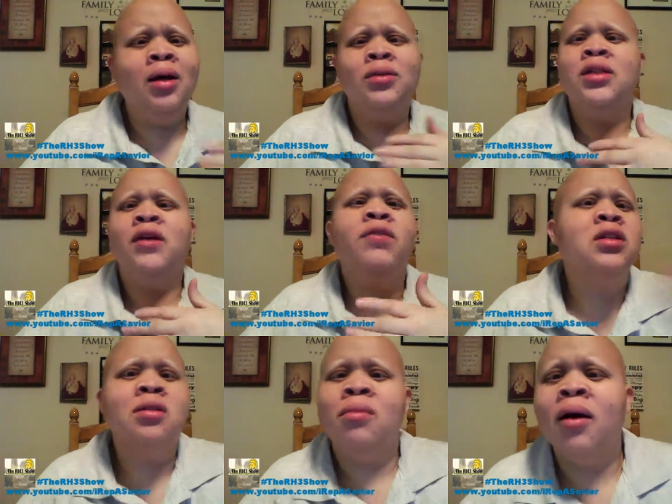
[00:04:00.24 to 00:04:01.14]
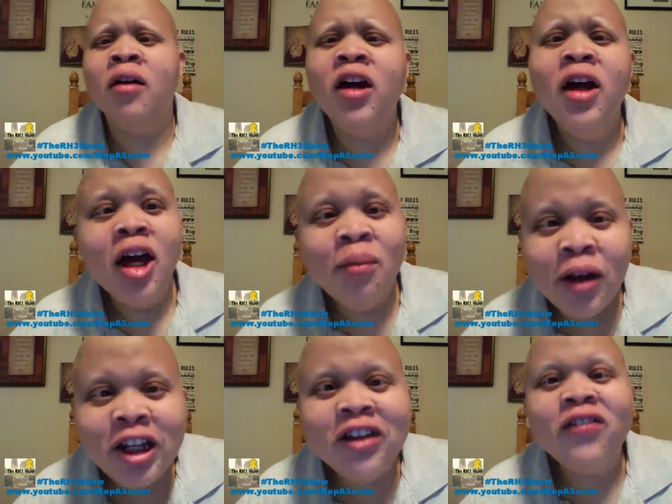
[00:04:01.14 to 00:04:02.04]
gonna say if it's in my
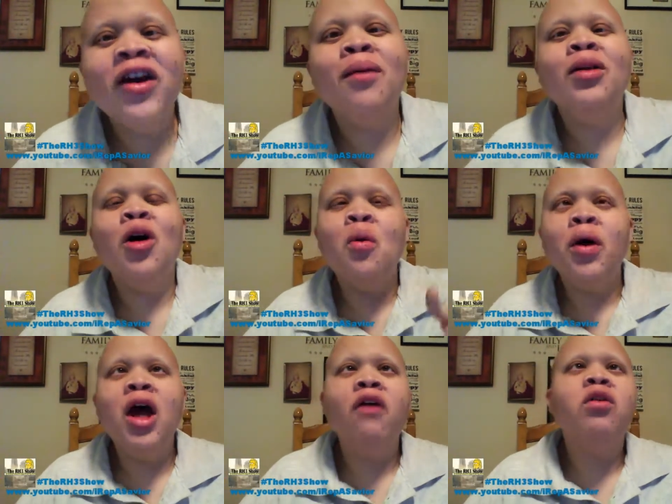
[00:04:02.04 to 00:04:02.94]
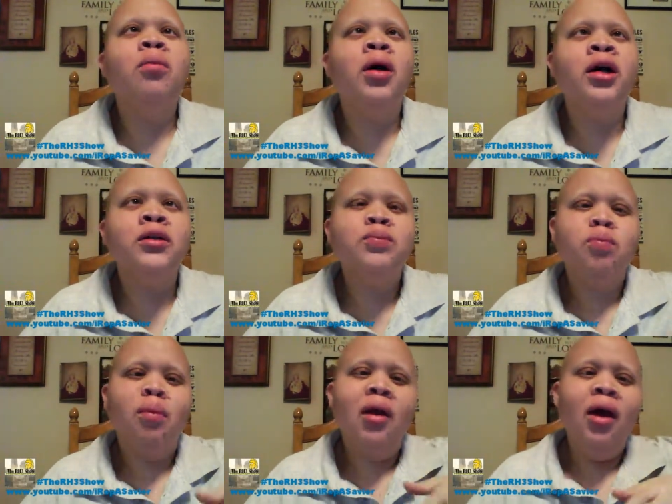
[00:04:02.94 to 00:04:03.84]
immediate family or whatever, but
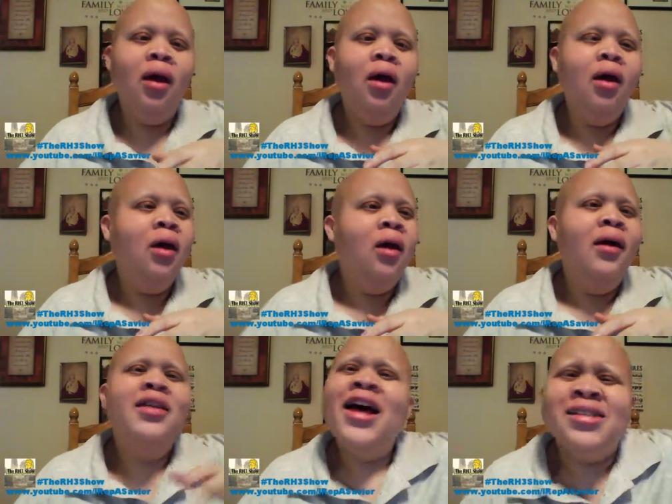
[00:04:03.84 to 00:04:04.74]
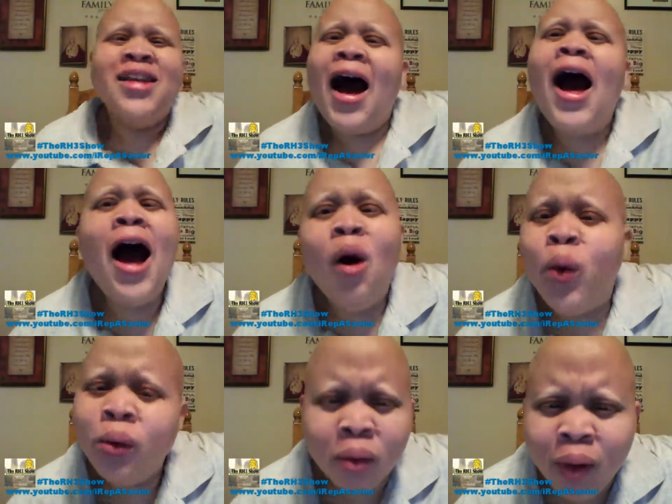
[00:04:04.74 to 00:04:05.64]
that's not how we
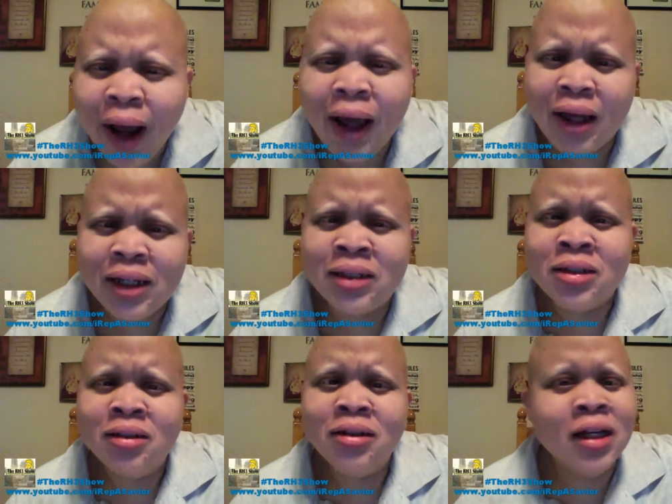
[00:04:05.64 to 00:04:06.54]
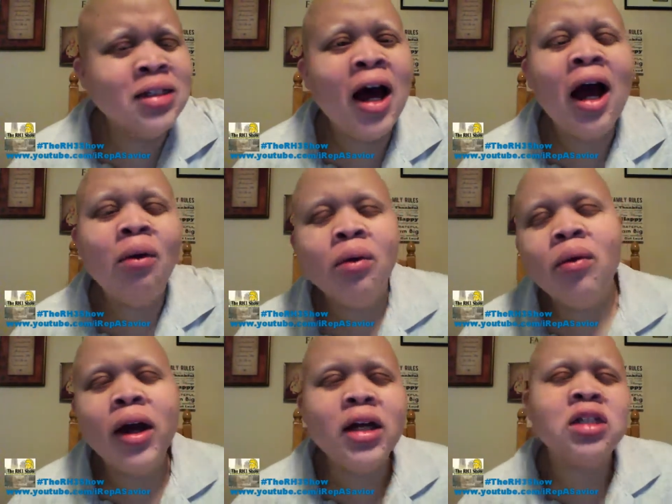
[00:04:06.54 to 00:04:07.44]
were raised. That's not how we were
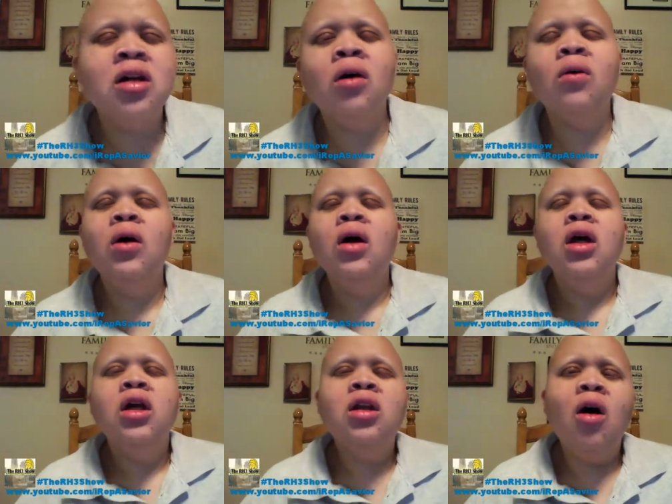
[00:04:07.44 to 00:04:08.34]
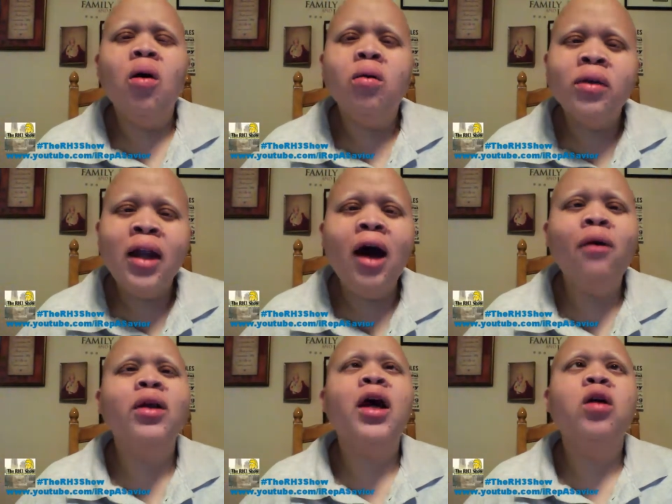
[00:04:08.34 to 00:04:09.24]
raised. So, you know,
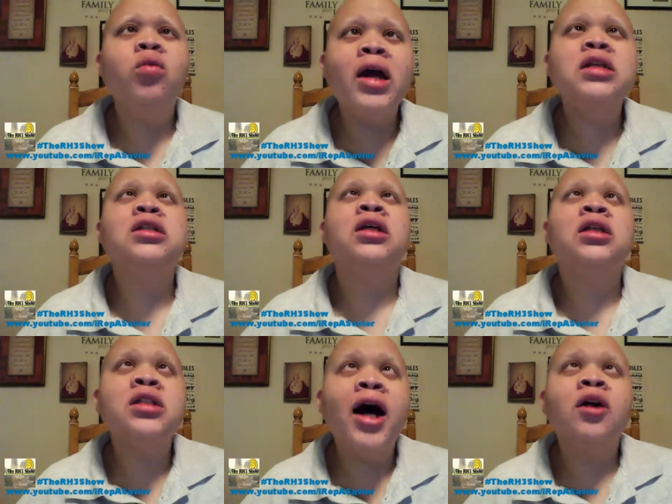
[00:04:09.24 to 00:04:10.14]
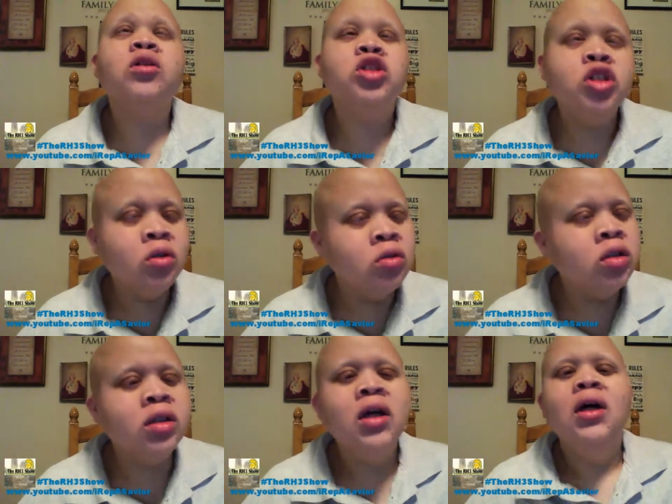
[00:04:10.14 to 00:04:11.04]
nowadays raising entitled
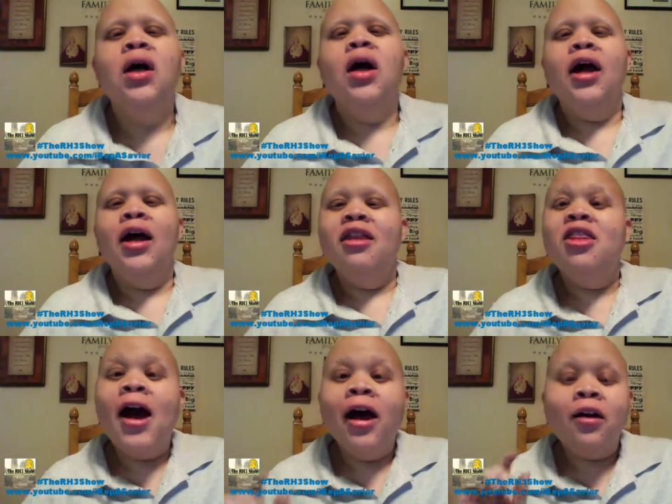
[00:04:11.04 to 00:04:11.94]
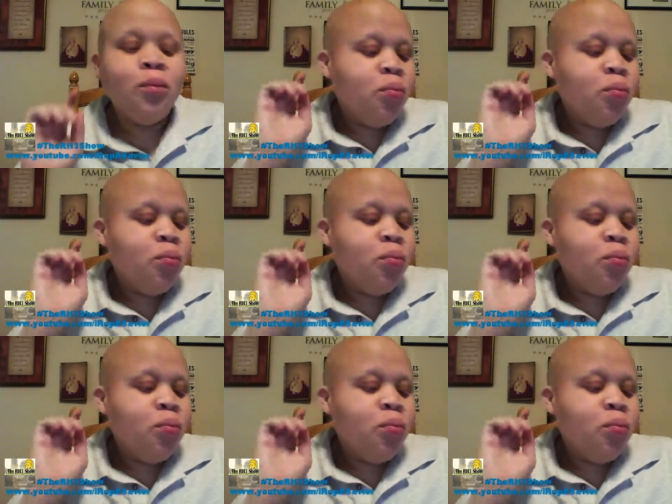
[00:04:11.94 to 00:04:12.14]
children, that